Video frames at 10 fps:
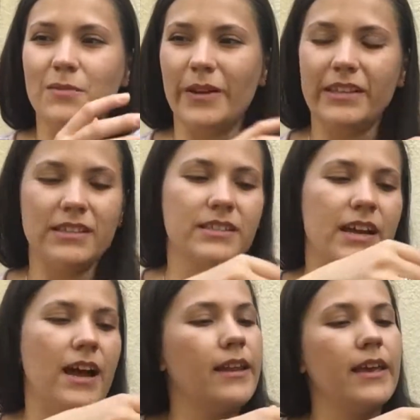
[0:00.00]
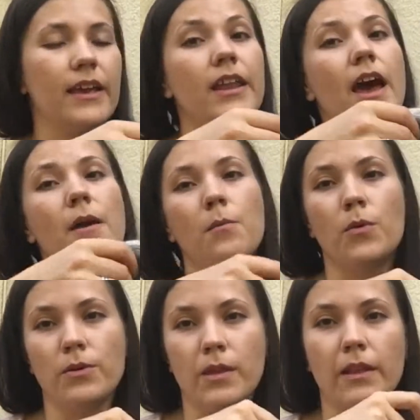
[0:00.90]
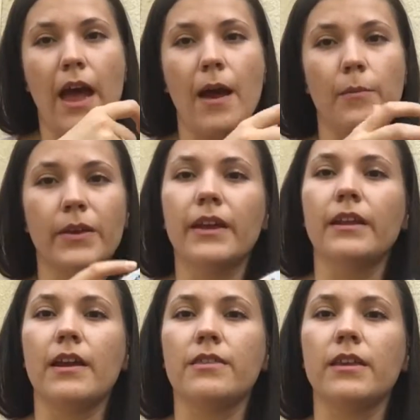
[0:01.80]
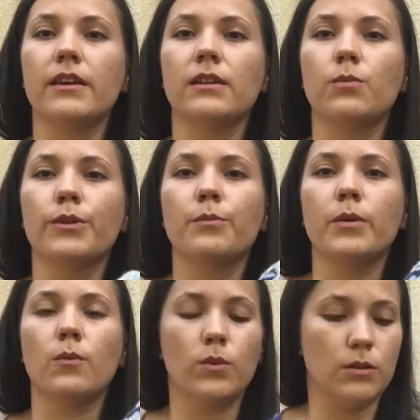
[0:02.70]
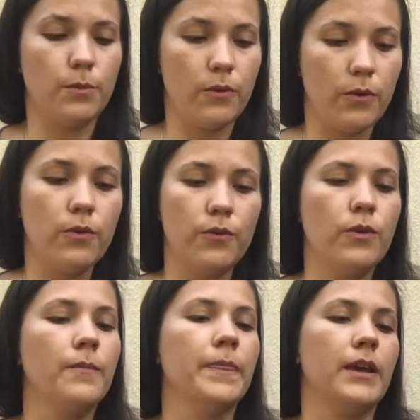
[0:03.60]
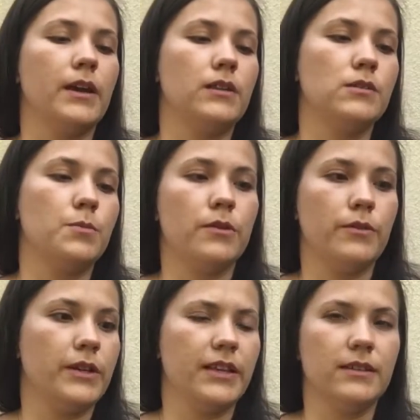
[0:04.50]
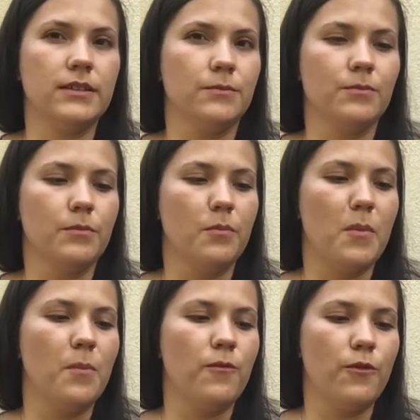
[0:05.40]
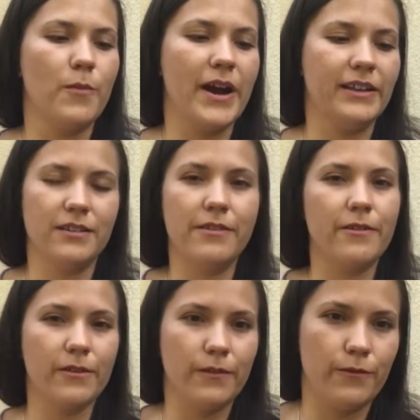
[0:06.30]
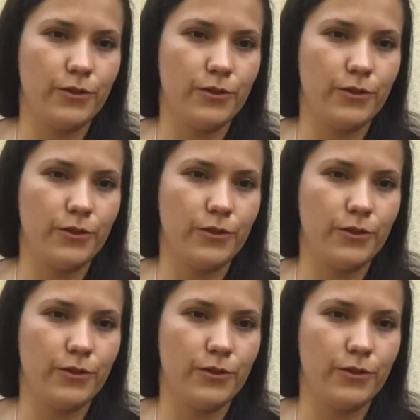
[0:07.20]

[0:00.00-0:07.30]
But it's done, and I'm more than happy, and I think it will be windproof, and it's perfect for -30 for